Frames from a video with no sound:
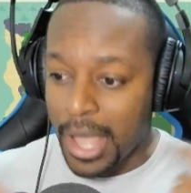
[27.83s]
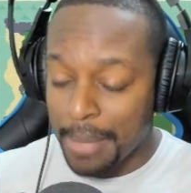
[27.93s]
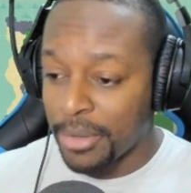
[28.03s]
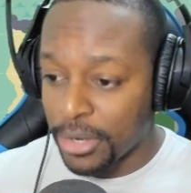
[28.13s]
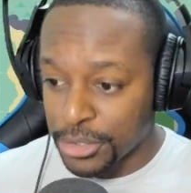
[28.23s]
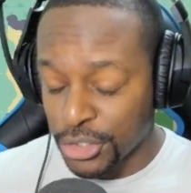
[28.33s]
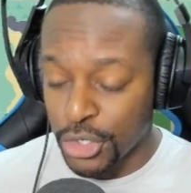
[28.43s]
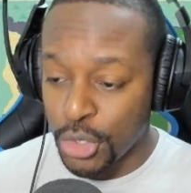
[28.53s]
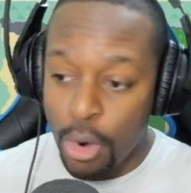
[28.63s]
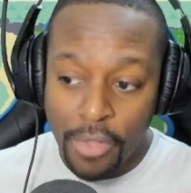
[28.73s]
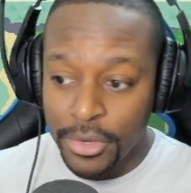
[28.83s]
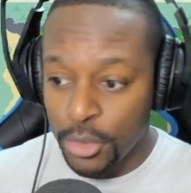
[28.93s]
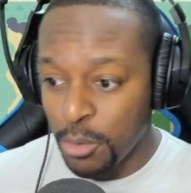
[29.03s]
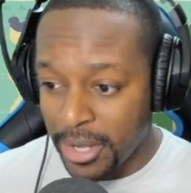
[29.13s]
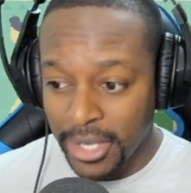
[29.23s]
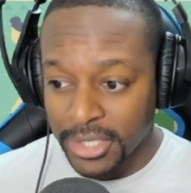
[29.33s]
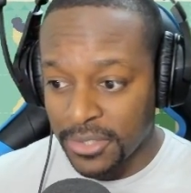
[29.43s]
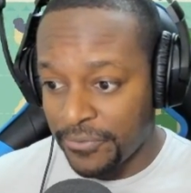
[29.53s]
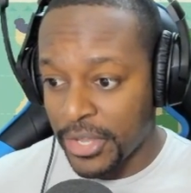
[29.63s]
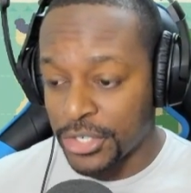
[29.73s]
I'm gonna show you all the new bugs
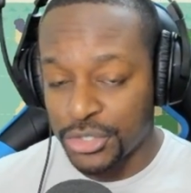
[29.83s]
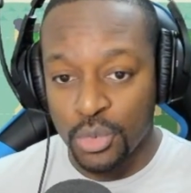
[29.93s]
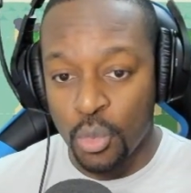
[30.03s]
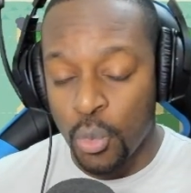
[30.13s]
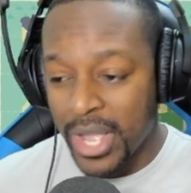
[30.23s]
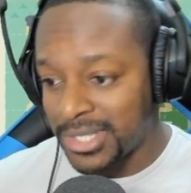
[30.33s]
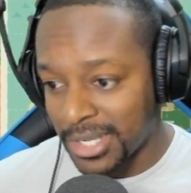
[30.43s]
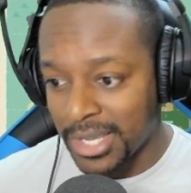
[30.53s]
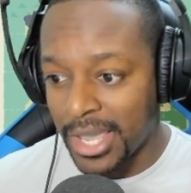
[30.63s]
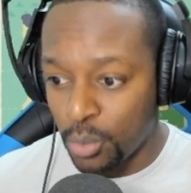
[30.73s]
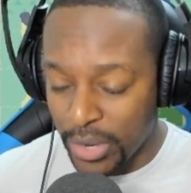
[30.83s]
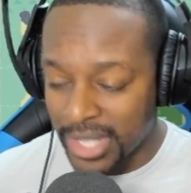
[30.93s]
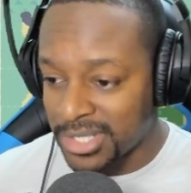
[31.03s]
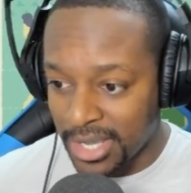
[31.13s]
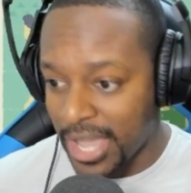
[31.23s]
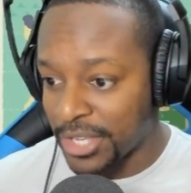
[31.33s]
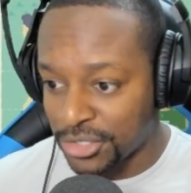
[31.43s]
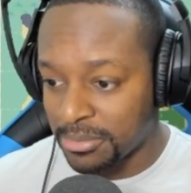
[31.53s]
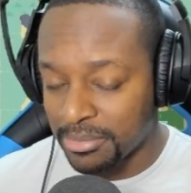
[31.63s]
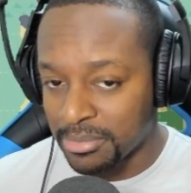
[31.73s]
and fish, when to and when to catch
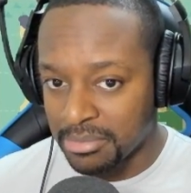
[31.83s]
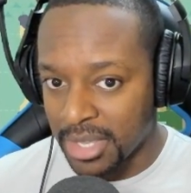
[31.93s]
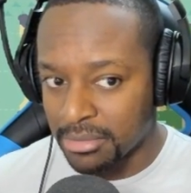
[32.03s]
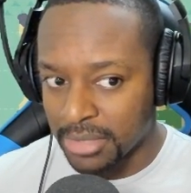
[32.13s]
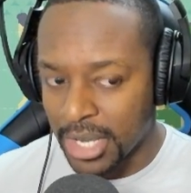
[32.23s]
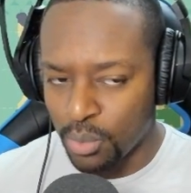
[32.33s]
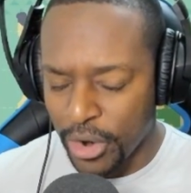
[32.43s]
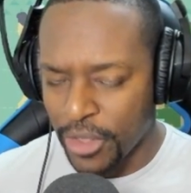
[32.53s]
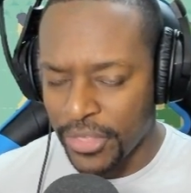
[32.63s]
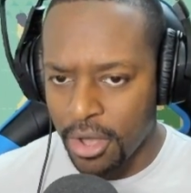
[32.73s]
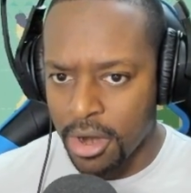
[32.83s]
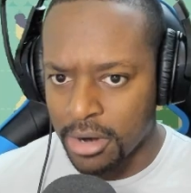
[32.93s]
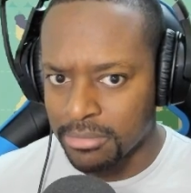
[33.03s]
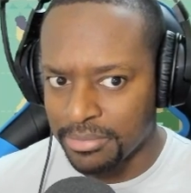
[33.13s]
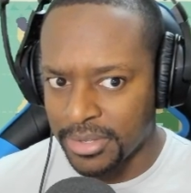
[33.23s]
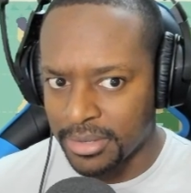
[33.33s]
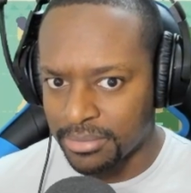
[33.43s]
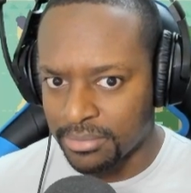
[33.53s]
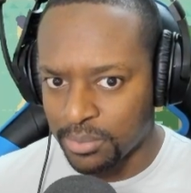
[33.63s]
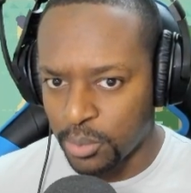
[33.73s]
them, and where they are,
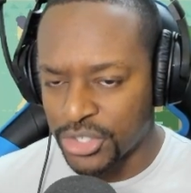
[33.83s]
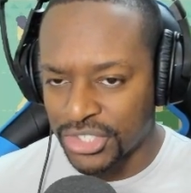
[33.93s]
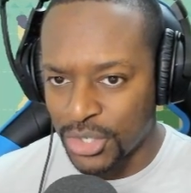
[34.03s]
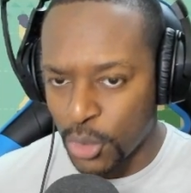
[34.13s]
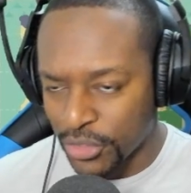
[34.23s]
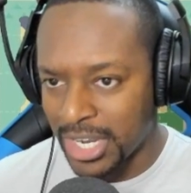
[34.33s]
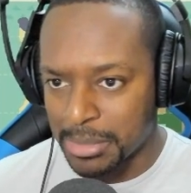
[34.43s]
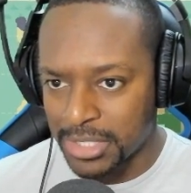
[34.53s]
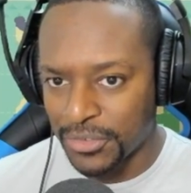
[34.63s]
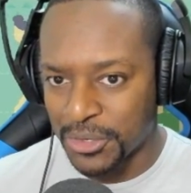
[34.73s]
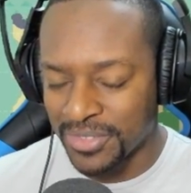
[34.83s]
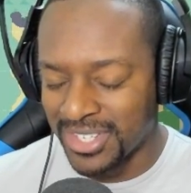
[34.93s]
which is the northern hemisphere.